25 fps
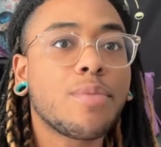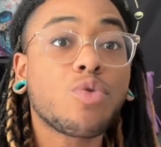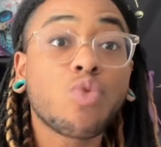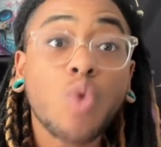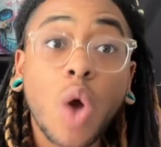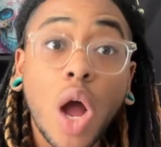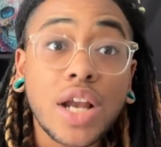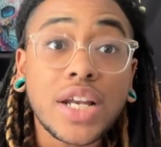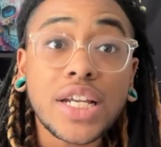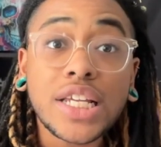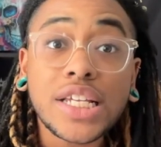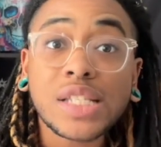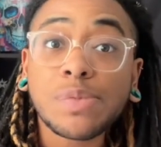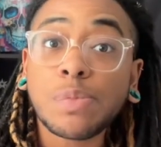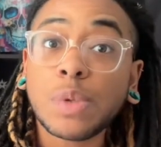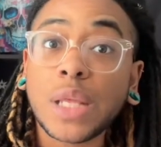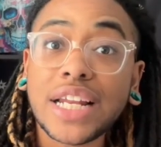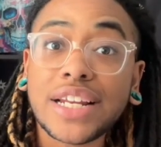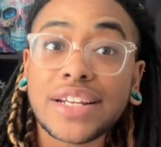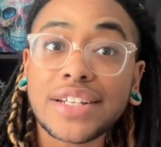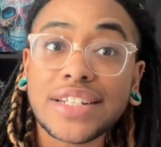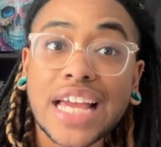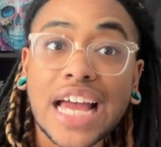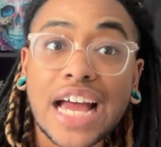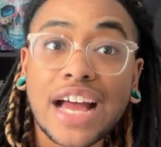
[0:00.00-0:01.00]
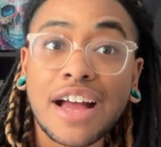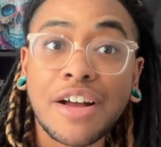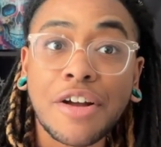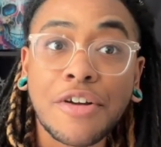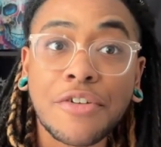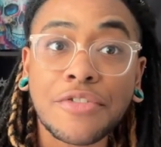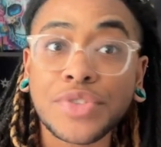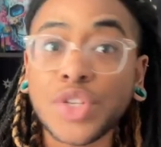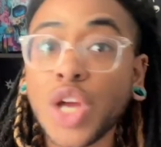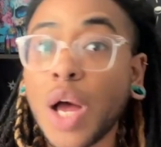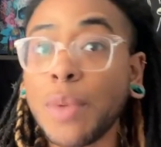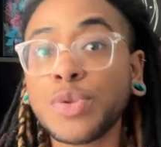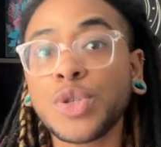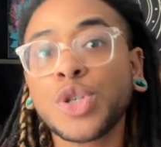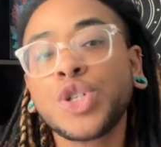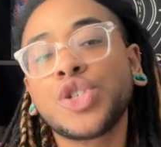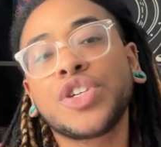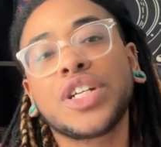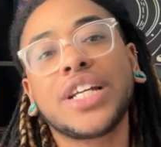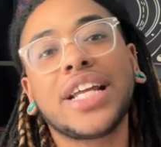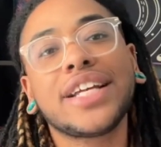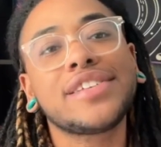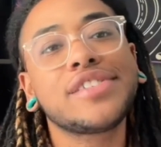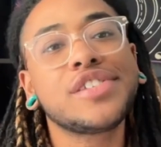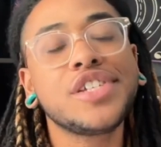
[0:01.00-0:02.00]
Rodney is planning to have top
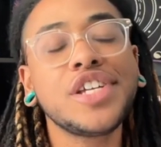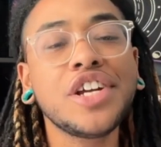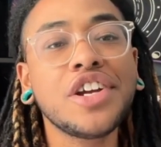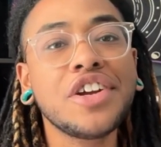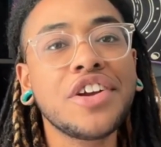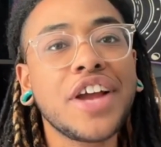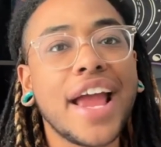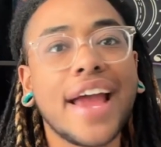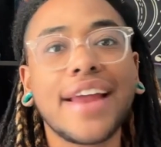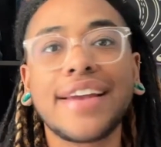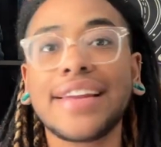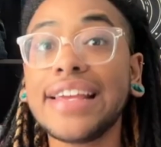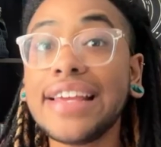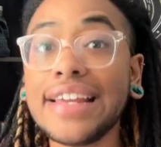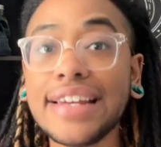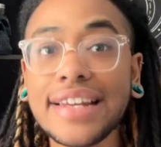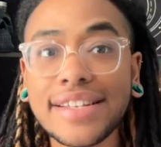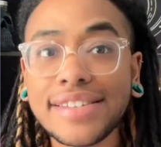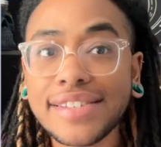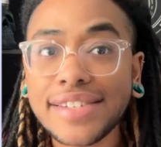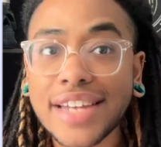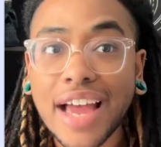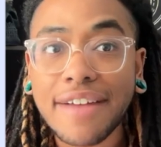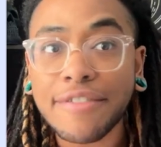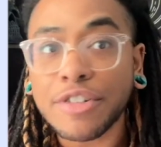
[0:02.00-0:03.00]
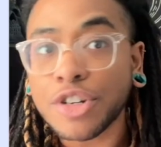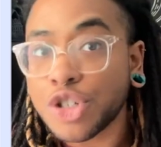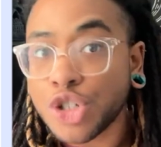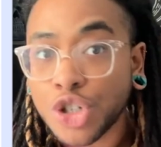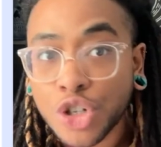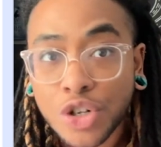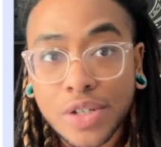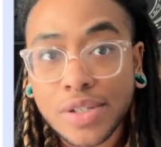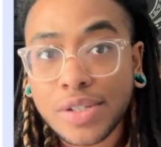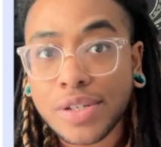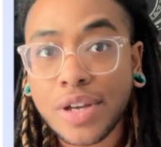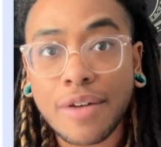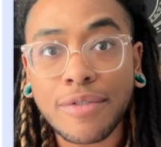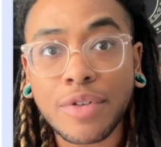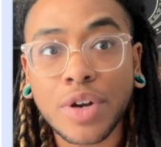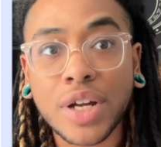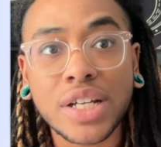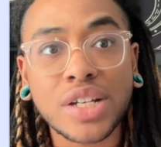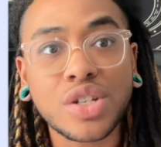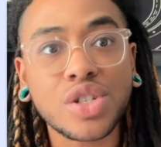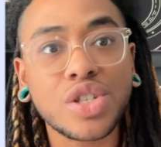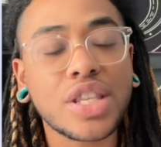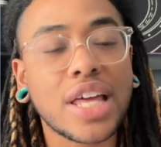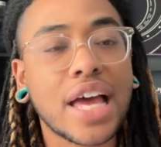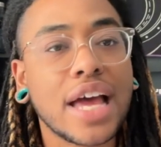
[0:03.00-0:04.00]
surgery next year, and he needs to have insurance
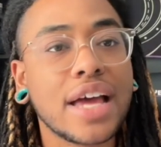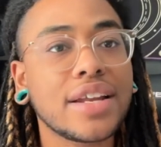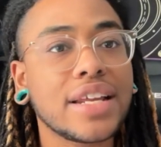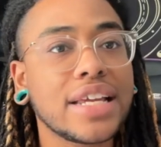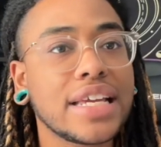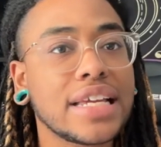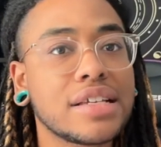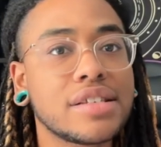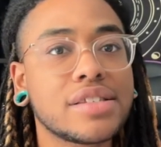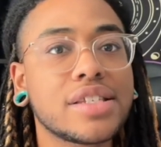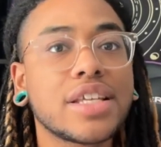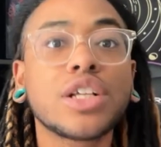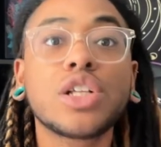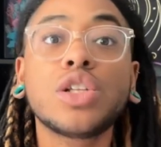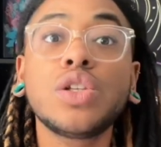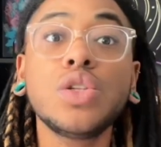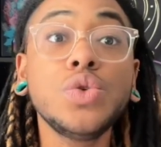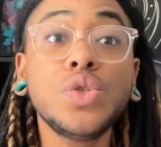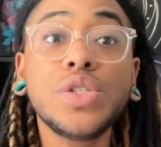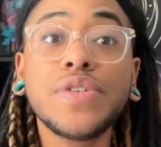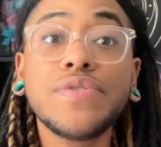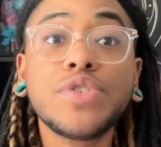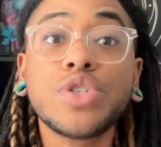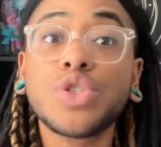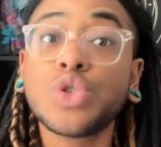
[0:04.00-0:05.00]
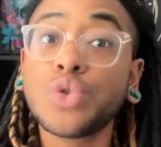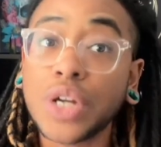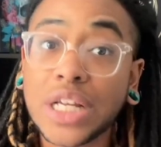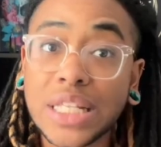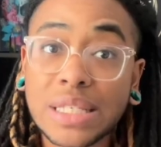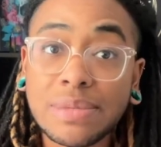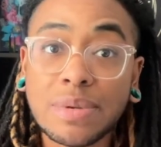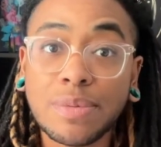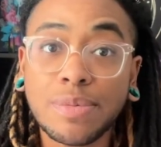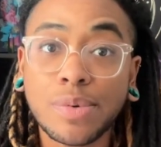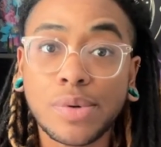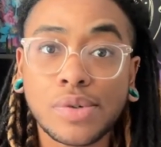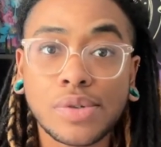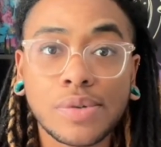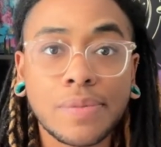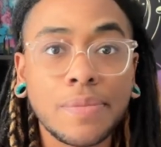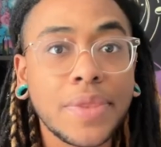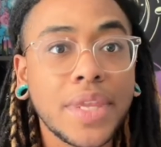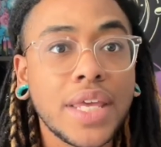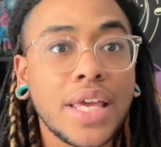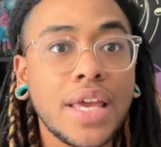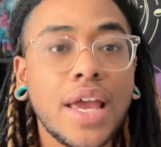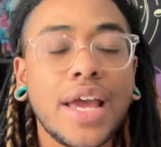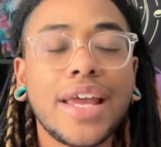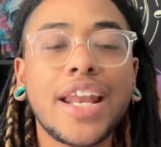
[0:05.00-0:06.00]
coverage that is inclusive to trans people
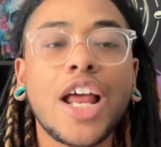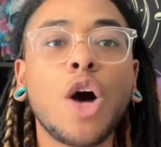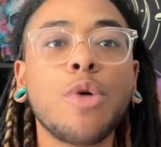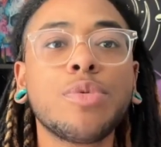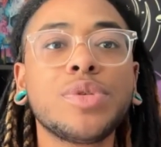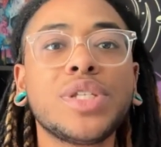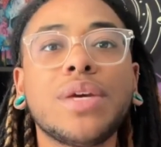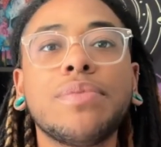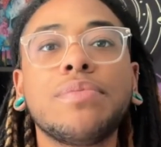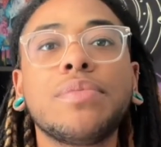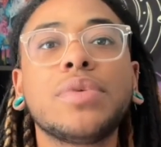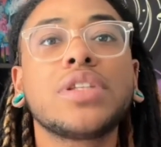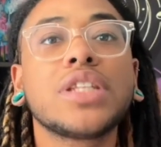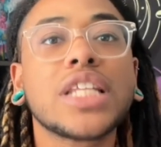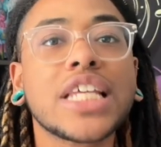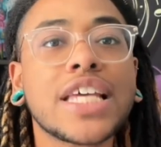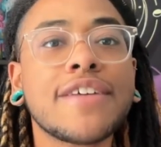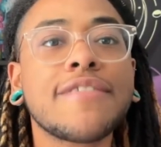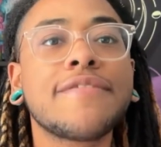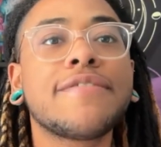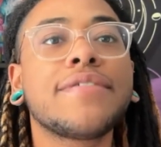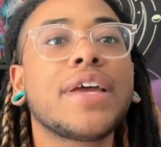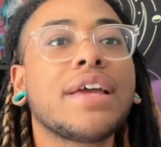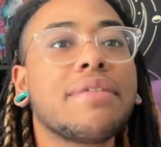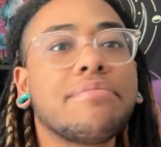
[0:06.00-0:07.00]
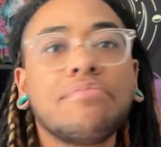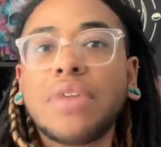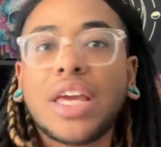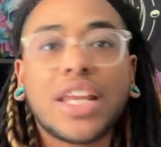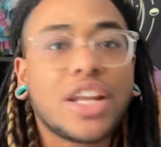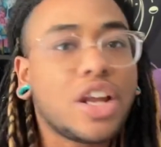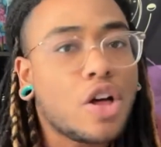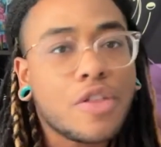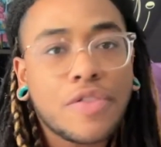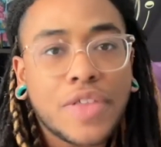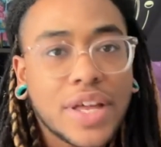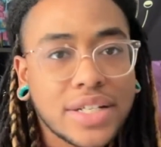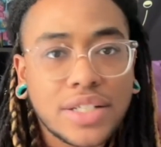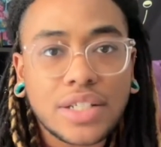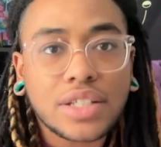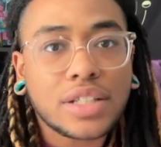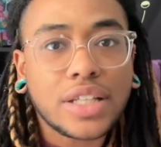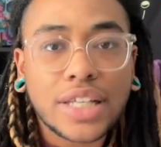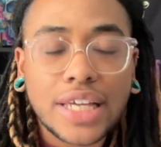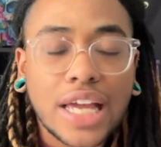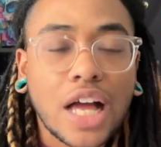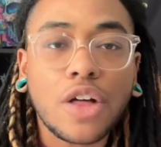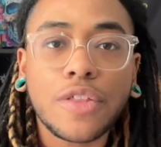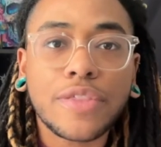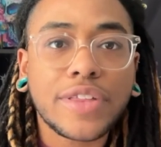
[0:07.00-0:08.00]
and helps him live an
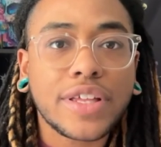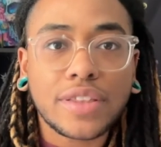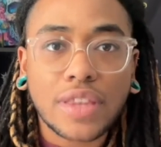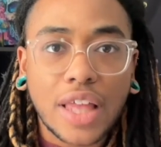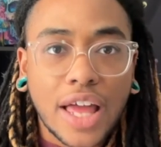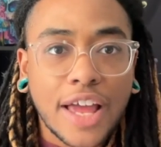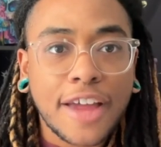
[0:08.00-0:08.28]
authentically healthy